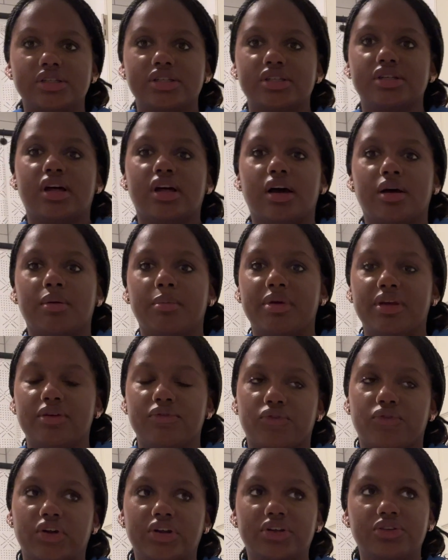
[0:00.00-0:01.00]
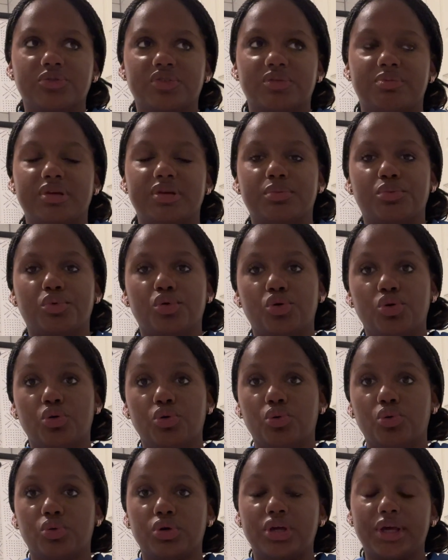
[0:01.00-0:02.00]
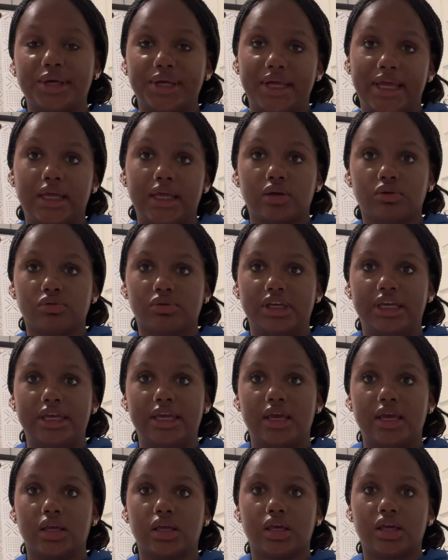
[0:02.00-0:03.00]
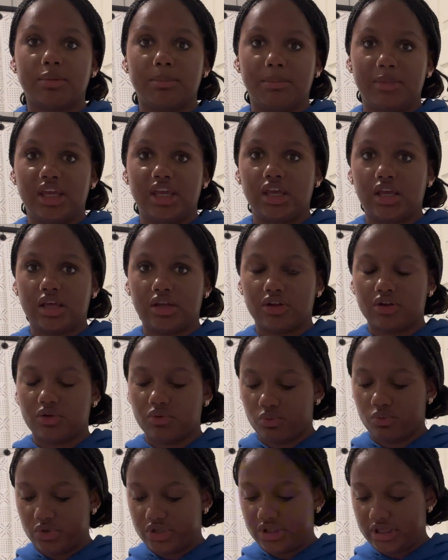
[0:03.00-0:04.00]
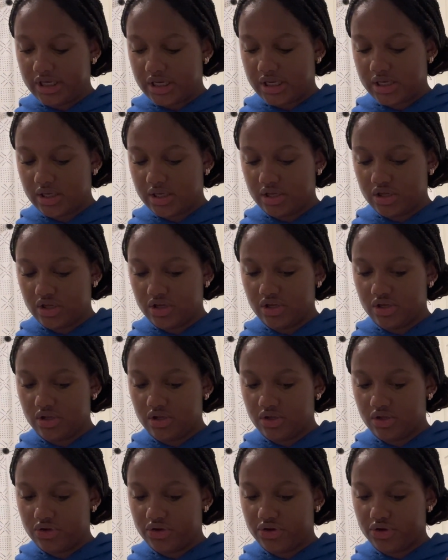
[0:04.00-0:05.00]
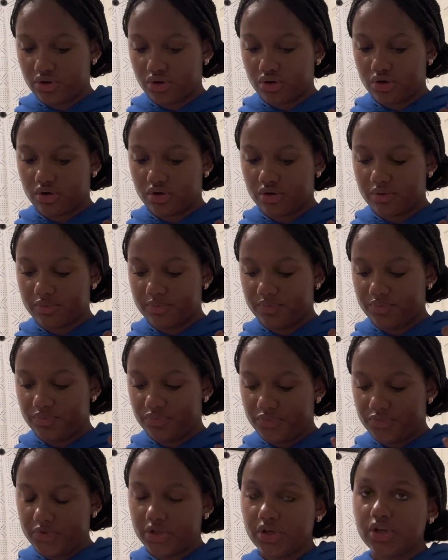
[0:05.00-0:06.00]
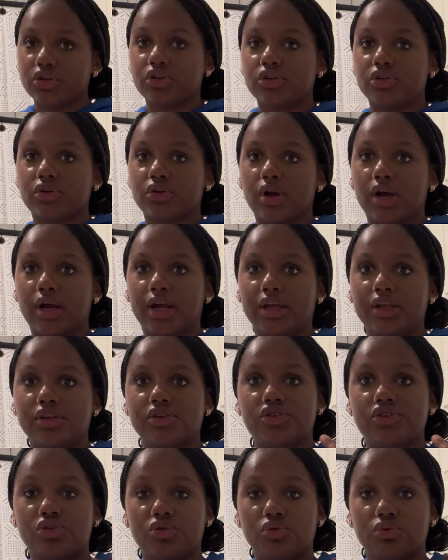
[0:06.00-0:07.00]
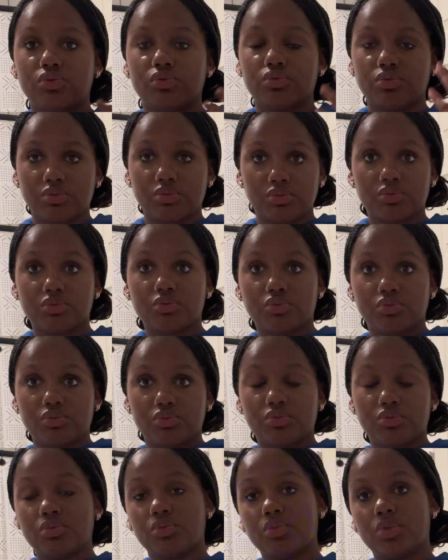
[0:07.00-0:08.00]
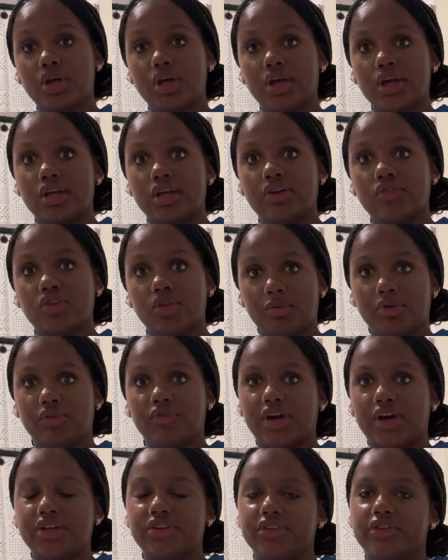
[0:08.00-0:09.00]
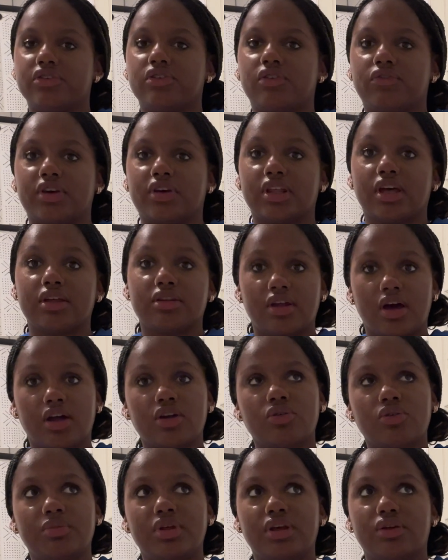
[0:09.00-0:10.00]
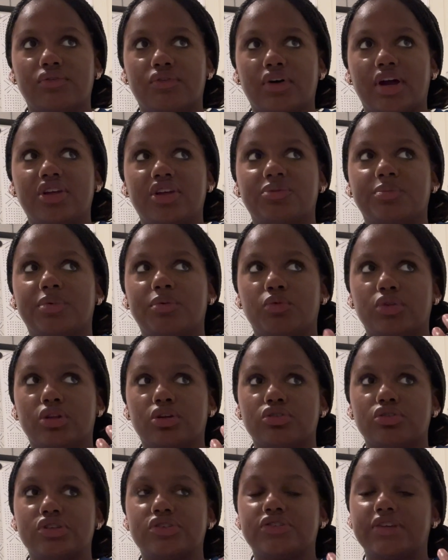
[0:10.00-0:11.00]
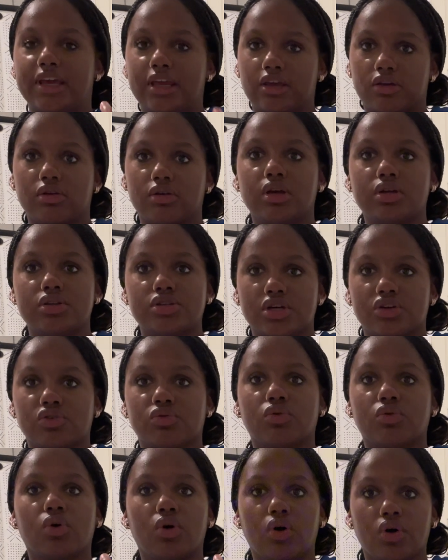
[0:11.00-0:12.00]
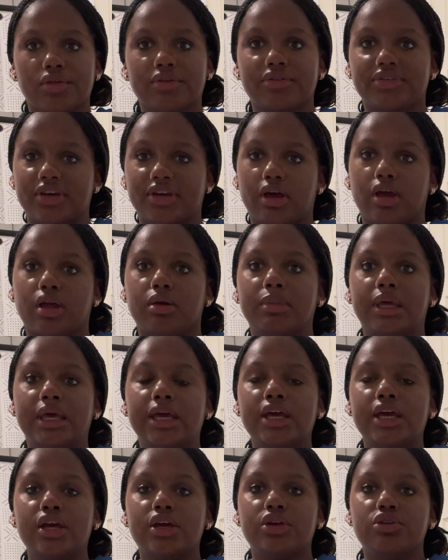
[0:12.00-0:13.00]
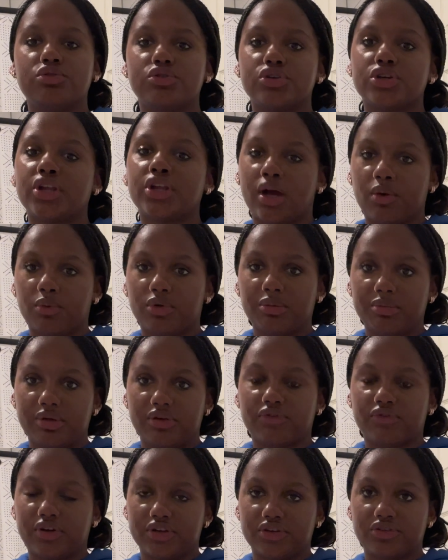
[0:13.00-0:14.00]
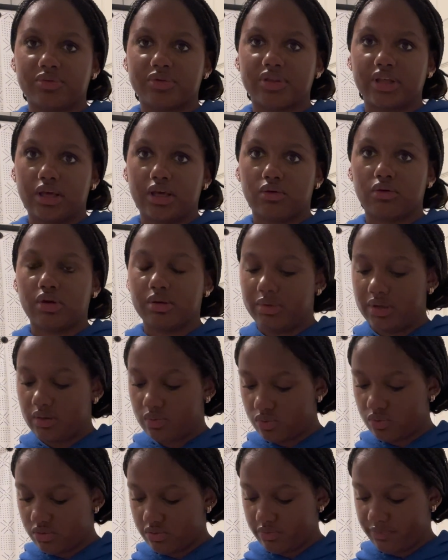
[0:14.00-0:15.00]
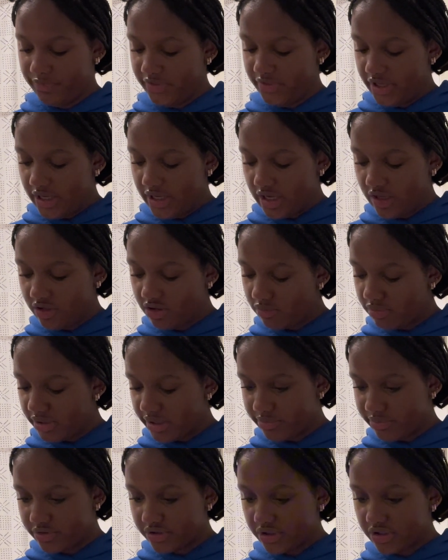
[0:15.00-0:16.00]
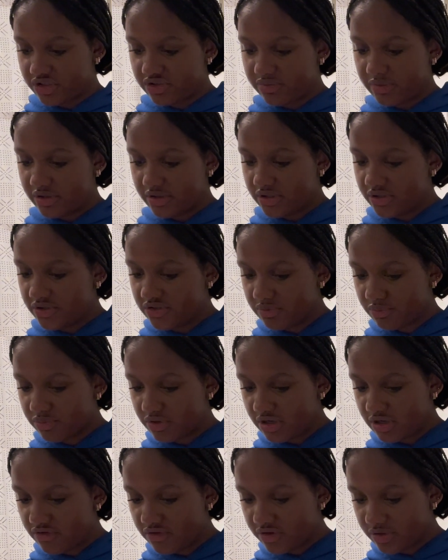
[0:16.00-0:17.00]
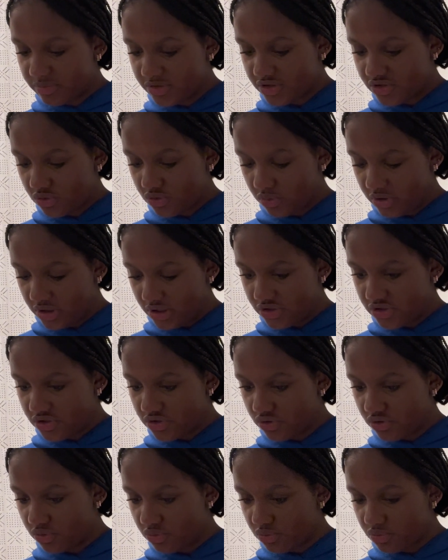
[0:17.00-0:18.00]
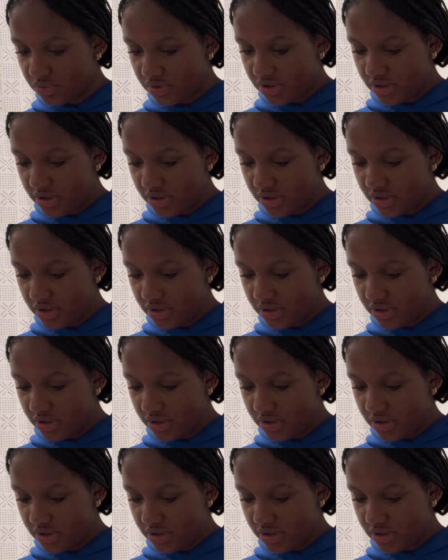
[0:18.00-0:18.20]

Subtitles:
to not be friends with people who get angry and get mean when, like, you're trying to give them advice and stuff like that. Not only advice, but when they're just angry in general all the time. You should not want to be friends with angry people. And the Bible talks about this in Proverbs 22,